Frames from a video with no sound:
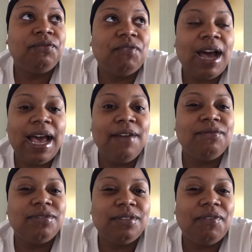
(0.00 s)

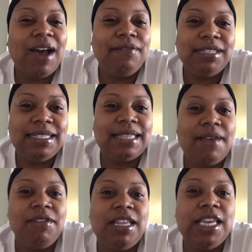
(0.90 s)
5 to
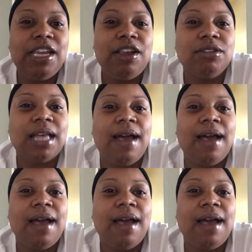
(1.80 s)
7 years,